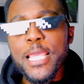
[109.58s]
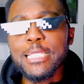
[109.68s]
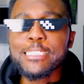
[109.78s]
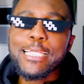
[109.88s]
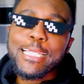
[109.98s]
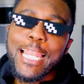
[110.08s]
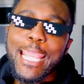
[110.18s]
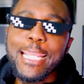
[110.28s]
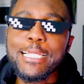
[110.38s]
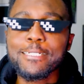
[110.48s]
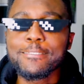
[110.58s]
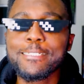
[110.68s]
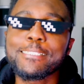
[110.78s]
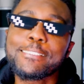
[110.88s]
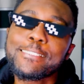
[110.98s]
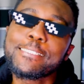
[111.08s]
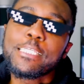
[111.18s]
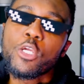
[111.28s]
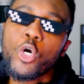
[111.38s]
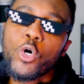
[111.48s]
he check like that thing,
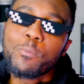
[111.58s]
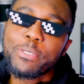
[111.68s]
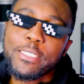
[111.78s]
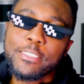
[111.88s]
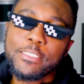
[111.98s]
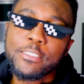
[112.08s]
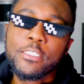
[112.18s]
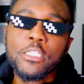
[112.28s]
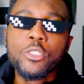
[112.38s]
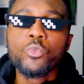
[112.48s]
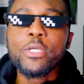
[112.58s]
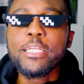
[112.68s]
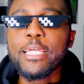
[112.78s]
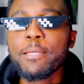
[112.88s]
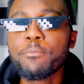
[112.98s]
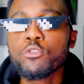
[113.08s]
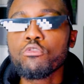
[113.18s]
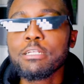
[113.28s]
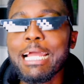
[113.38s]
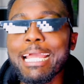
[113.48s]
it hopping, where the
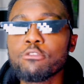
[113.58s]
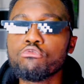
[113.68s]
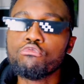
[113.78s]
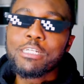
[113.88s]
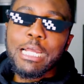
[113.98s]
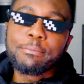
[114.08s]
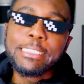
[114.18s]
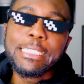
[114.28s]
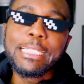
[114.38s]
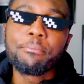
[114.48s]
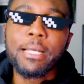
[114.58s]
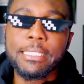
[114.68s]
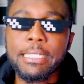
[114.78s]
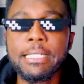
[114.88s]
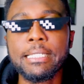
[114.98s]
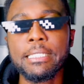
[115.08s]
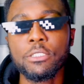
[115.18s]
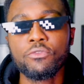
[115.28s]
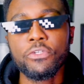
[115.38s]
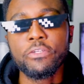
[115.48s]
Epixode guy to come here the matter,
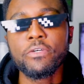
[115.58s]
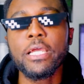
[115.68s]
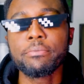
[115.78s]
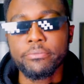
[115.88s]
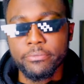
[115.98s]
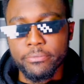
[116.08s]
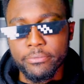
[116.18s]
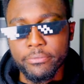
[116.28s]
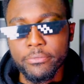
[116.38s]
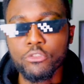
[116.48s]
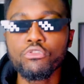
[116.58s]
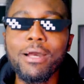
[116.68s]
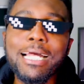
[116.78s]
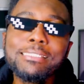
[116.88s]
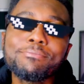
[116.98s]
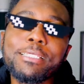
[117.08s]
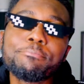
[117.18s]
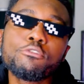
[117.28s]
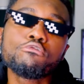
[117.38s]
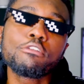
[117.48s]
you feel the vibe? Mm-hmm. So as
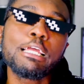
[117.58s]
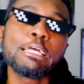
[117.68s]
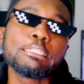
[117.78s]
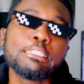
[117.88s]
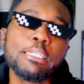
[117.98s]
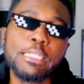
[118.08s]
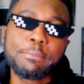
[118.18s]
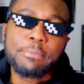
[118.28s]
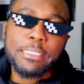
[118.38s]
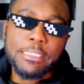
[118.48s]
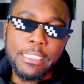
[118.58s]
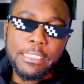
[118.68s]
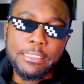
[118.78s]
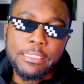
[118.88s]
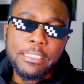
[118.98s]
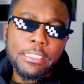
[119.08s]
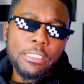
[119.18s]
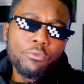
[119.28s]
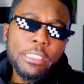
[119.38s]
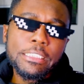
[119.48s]
Epixode can hear the matter,
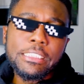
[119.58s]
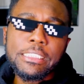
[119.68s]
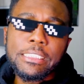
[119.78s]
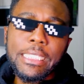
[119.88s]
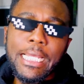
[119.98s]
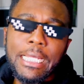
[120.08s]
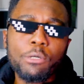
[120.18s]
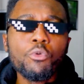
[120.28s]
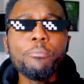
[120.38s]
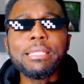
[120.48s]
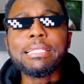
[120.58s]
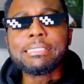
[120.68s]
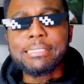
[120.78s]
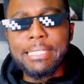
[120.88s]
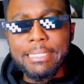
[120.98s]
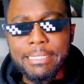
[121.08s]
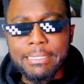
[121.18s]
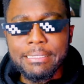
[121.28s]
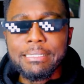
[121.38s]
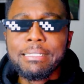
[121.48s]
where is he see, who be this guy?
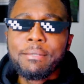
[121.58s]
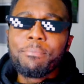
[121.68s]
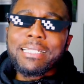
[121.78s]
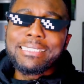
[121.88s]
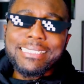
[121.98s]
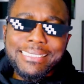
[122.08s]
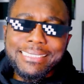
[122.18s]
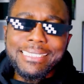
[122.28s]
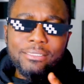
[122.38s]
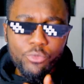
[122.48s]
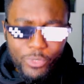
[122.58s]
But this thing